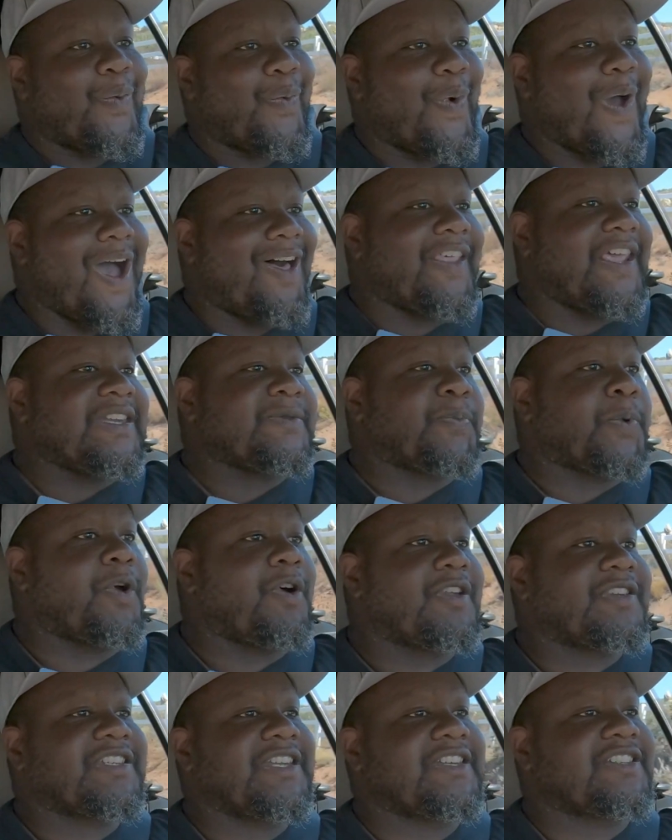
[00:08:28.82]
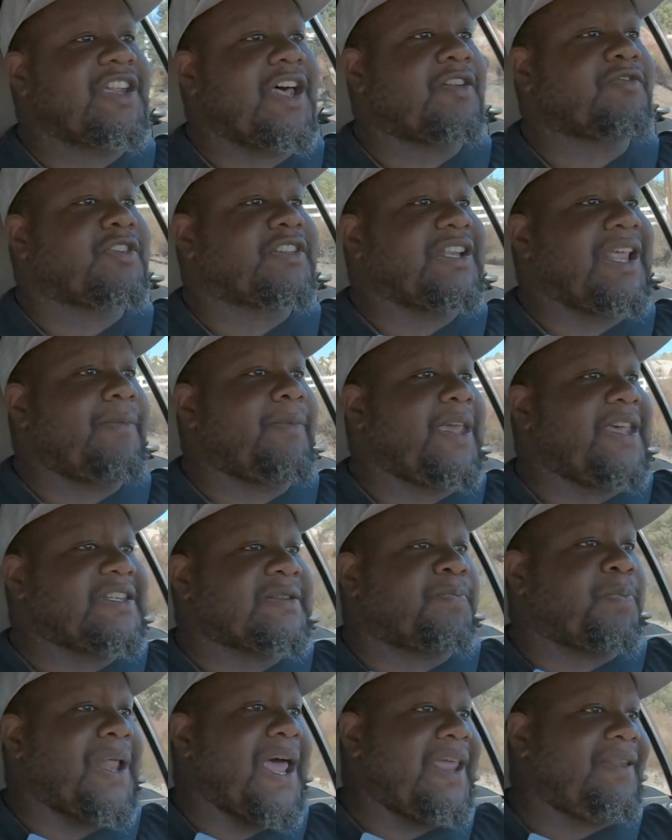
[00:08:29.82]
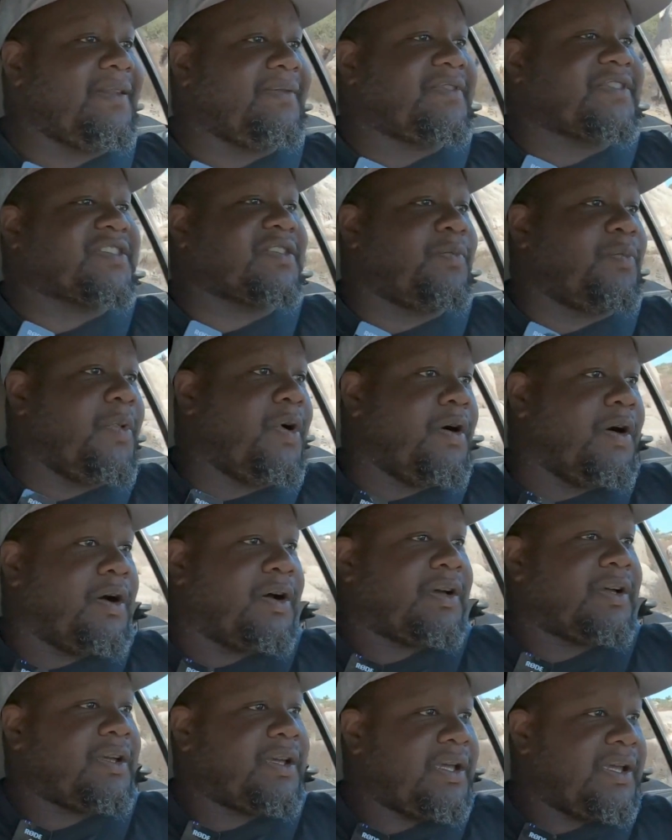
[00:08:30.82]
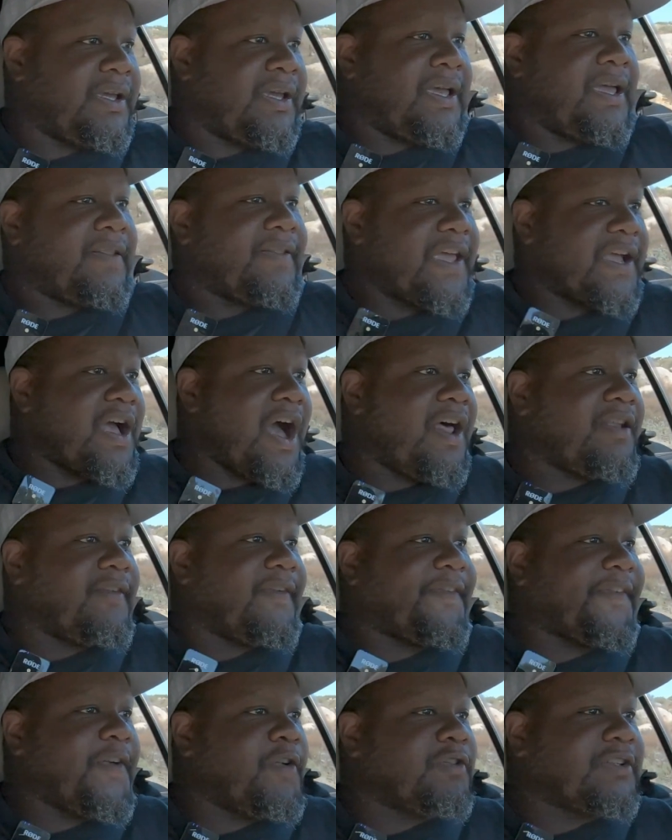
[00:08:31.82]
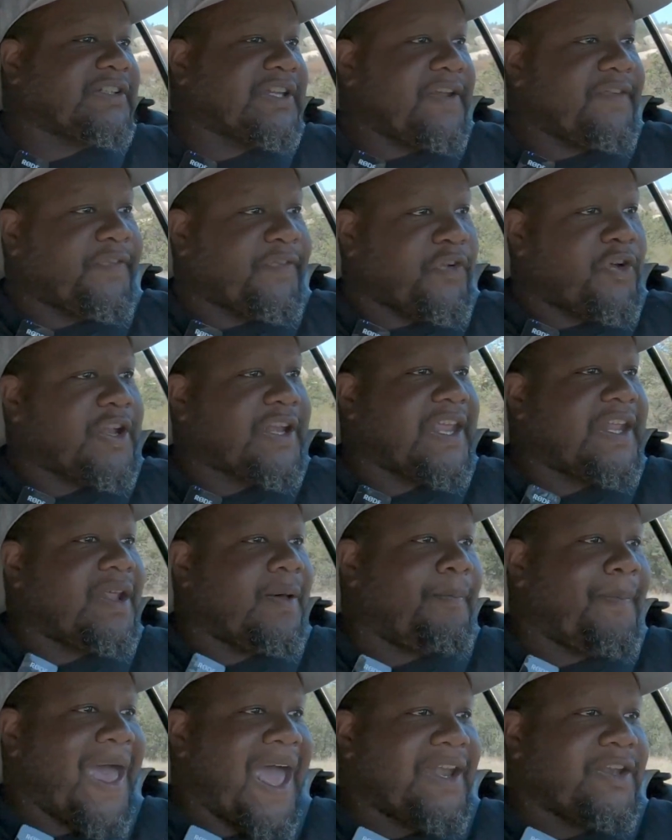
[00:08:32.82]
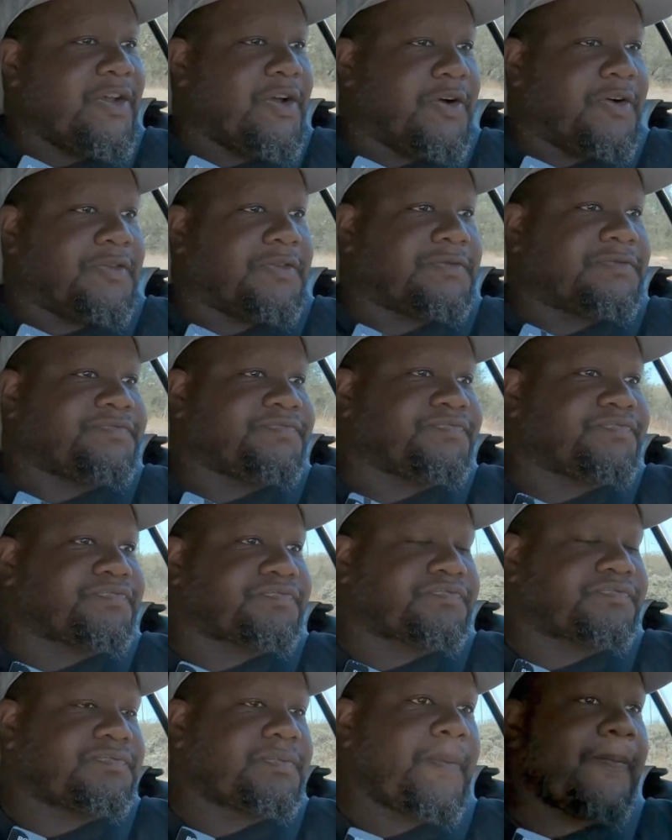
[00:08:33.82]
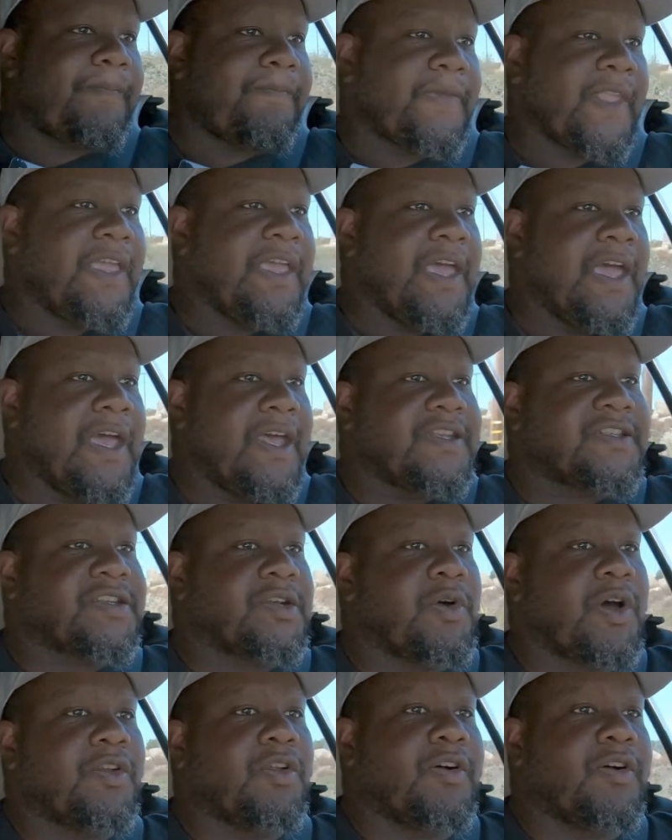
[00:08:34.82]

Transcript: Wow, these Pure 600s, let me explain them some more. They kind of feel different in a manual to an